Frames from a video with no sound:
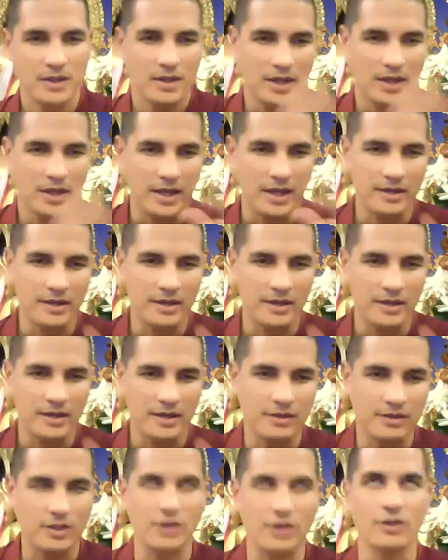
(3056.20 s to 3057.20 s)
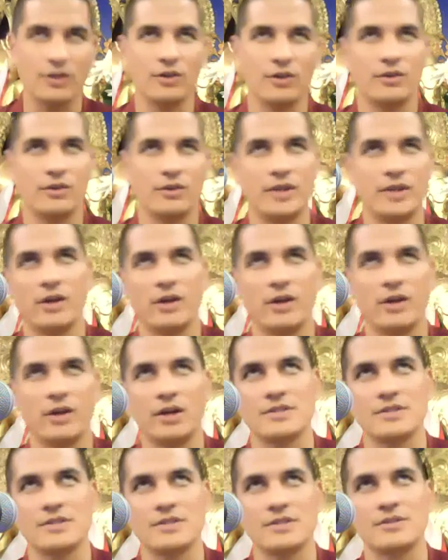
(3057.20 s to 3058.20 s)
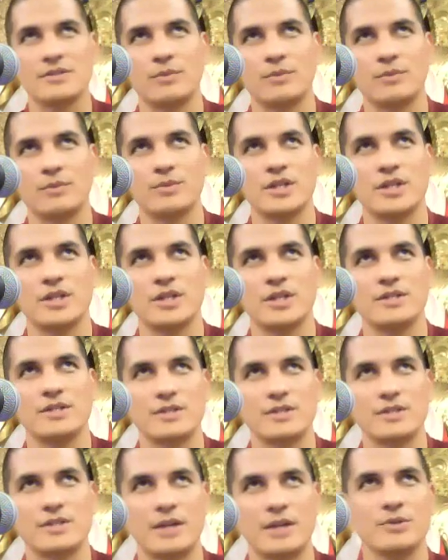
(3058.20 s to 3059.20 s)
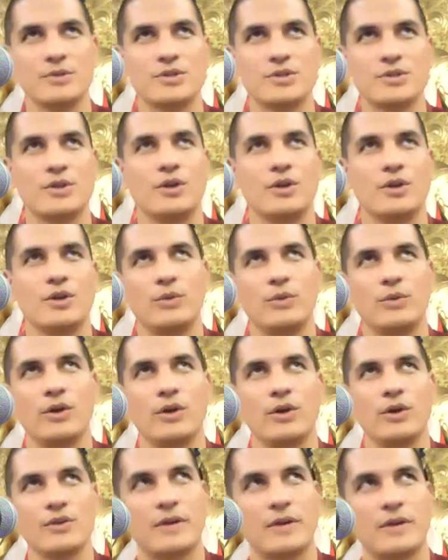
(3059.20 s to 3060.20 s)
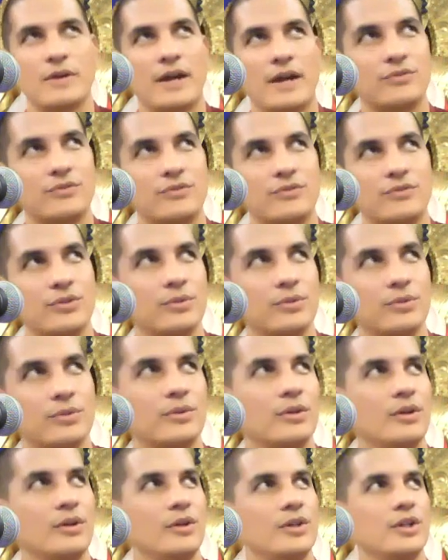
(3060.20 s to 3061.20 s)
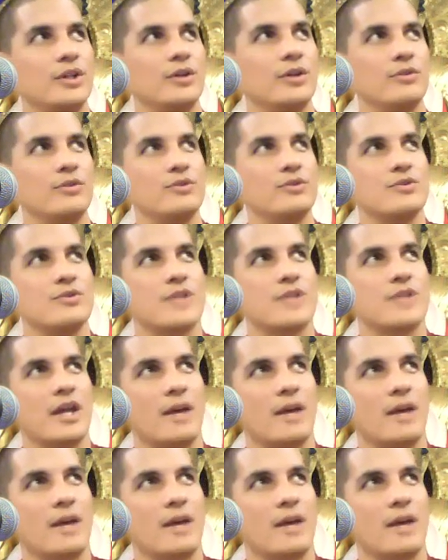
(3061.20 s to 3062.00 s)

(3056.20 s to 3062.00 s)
And here now, us Rinpoche's disciples, we also have to use that